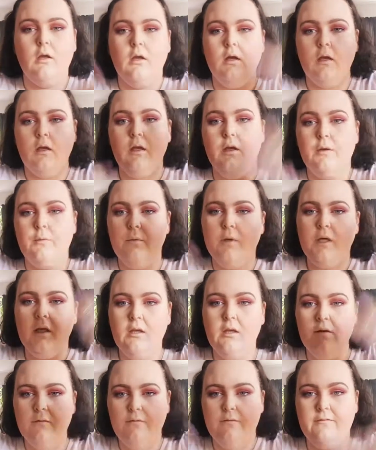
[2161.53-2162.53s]
And we
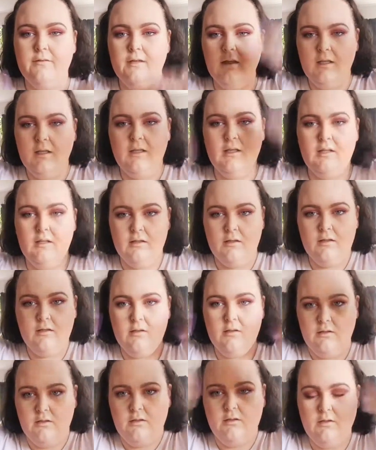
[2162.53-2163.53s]
are
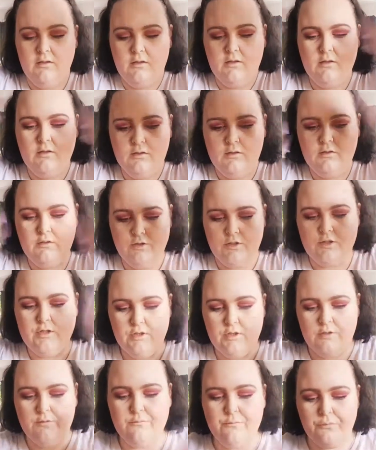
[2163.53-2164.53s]
finished.
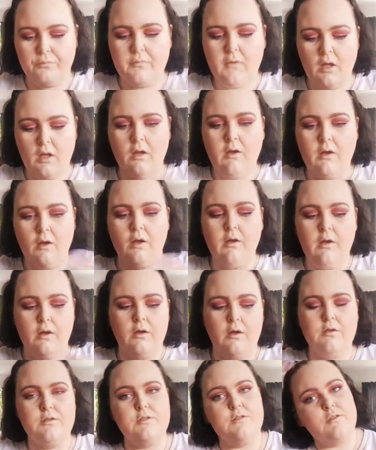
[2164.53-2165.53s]

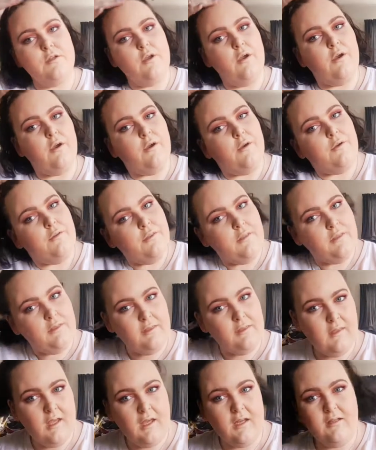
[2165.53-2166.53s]
So
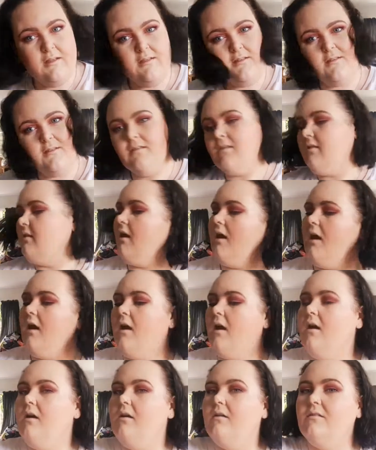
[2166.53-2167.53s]
that is
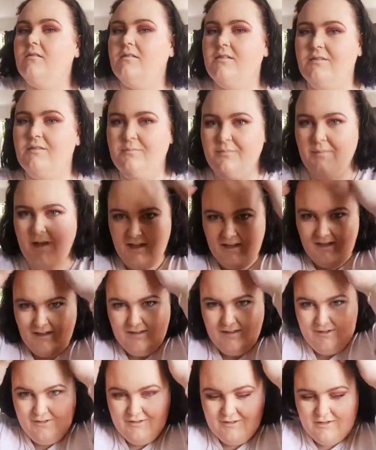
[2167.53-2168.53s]
that. My hair
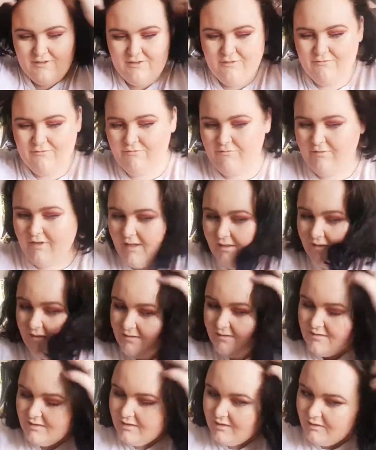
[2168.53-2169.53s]
looks
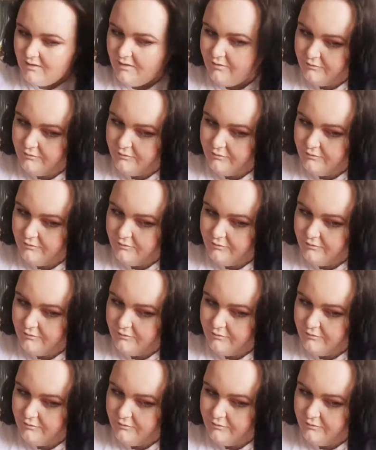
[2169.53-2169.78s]
crazy.